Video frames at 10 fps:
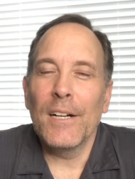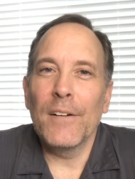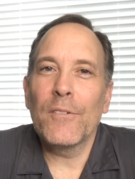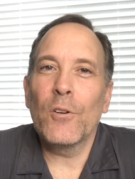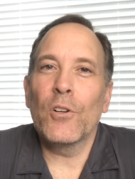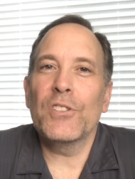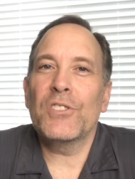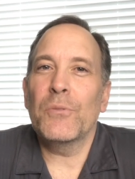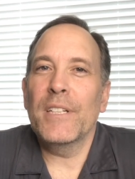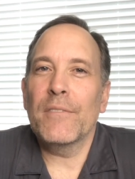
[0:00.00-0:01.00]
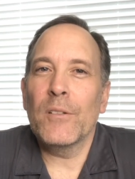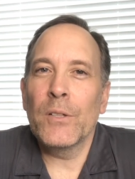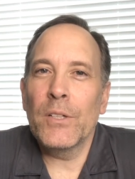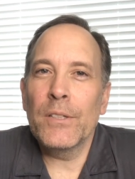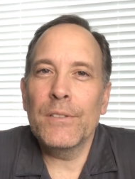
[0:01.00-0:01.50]
Of course, we've
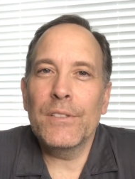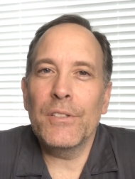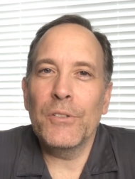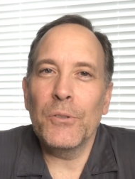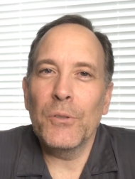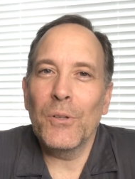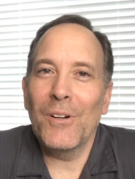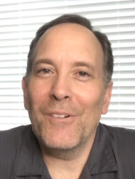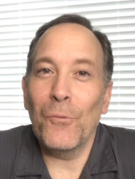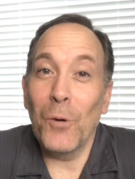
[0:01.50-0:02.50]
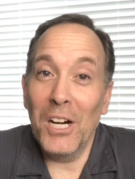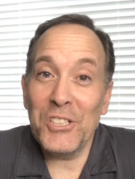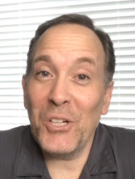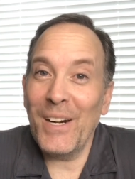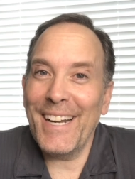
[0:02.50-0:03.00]
learned to
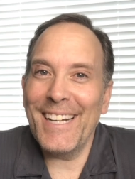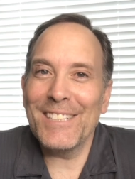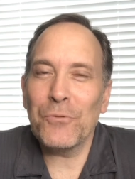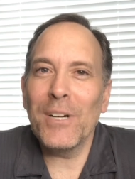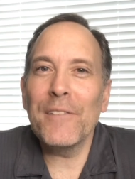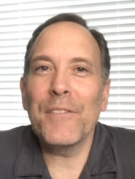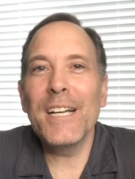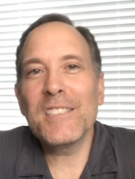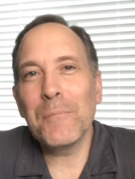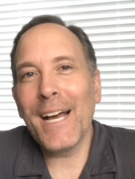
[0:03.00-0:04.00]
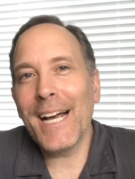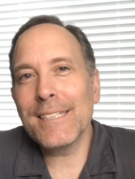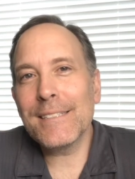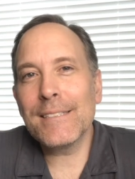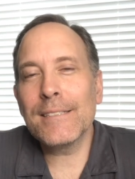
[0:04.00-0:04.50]
wash our hands, wear face
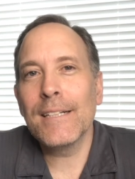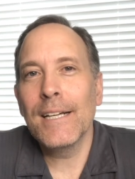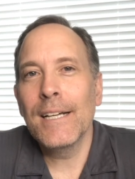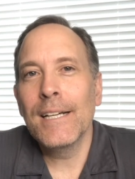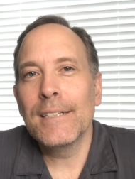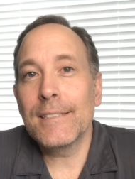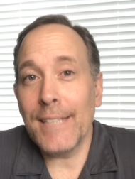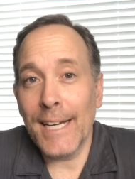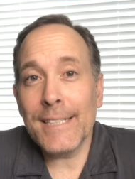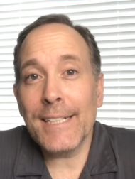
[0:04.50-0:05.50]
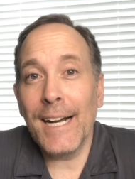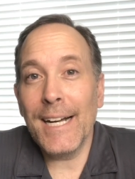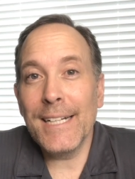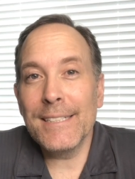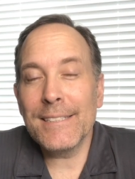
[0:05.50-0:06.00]
masks,
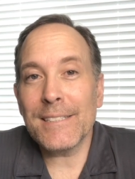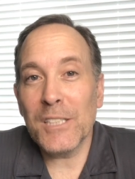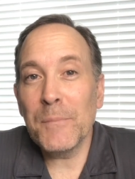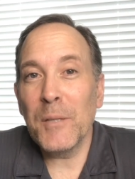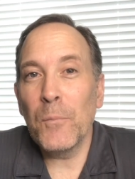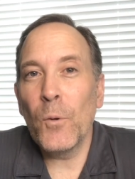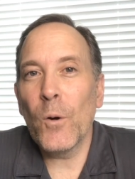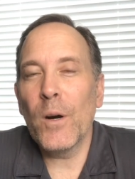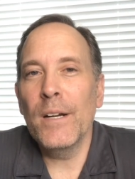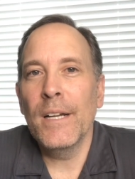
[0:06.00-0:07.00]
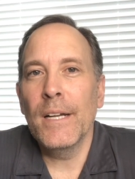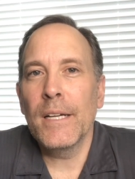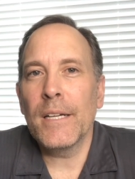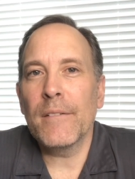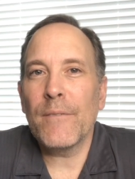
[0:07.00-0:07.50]
sanitize a little bit more,
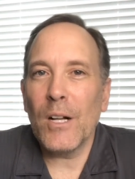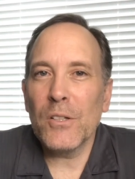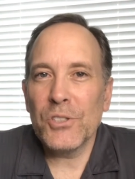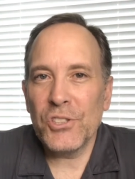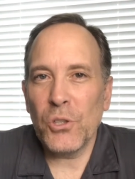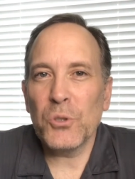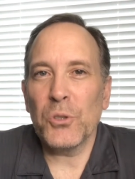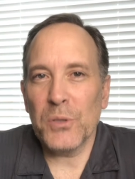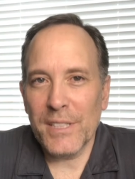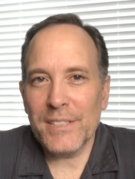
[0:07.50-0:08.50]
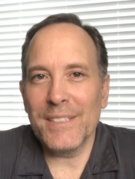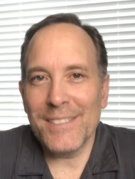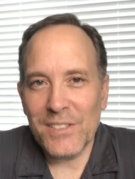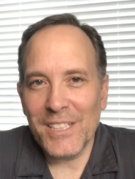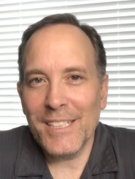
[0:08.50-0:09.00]
and follow social
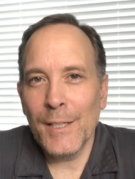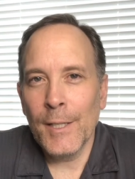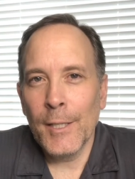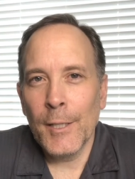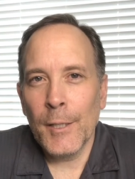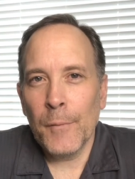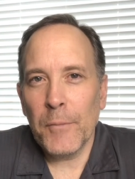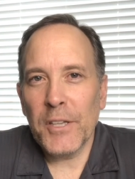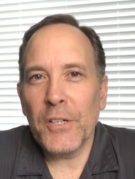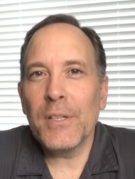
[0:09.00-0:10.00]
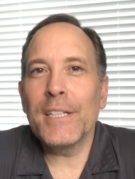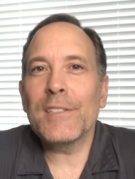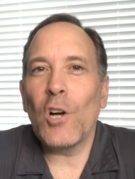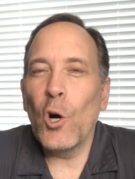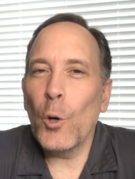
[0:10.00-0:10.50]
distancing. But there
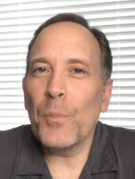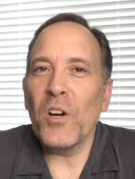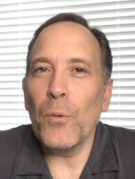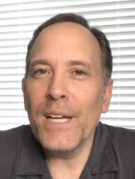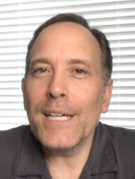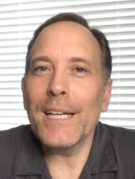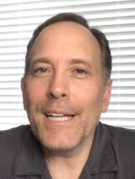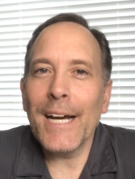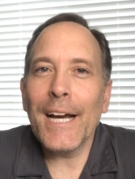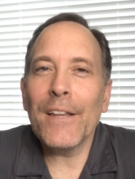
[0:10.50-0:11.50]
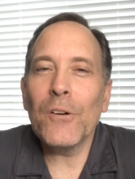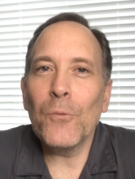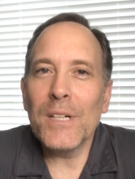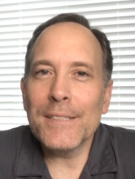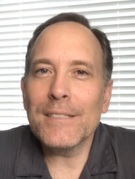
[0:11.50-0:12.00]
is hope that we can gather
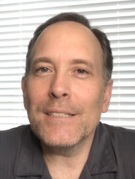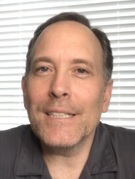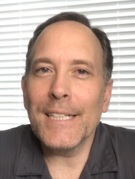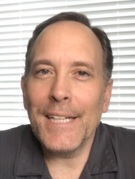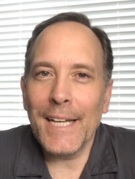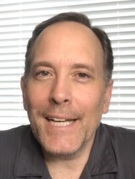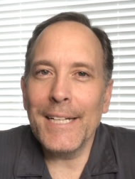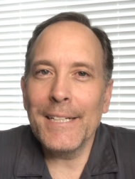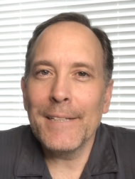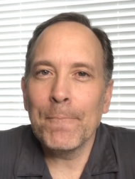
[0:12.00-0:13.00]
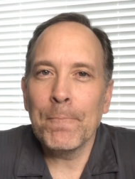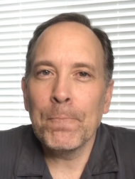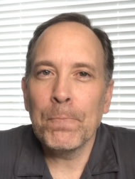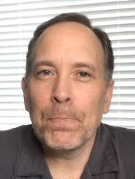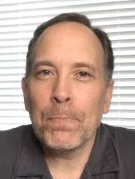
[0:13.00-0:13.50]
once again.
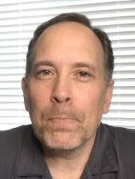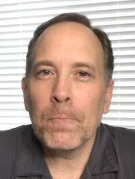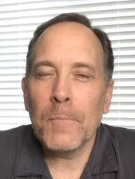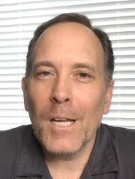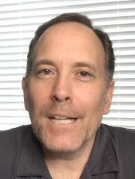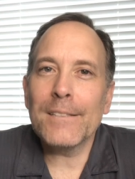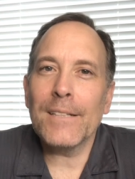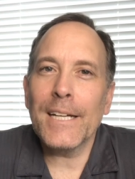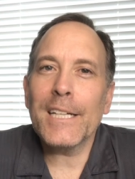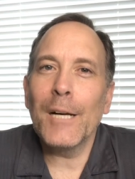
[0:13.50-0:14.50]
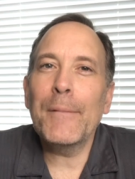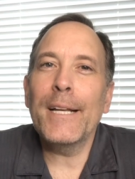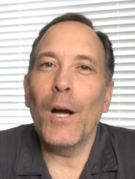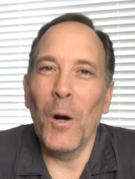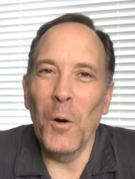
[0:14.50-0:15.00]
It's like
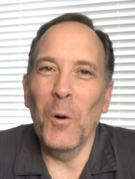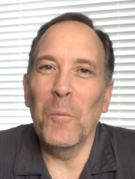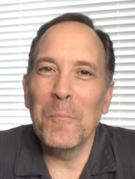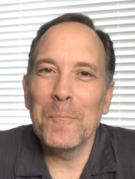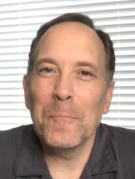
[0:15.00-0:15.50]
coming home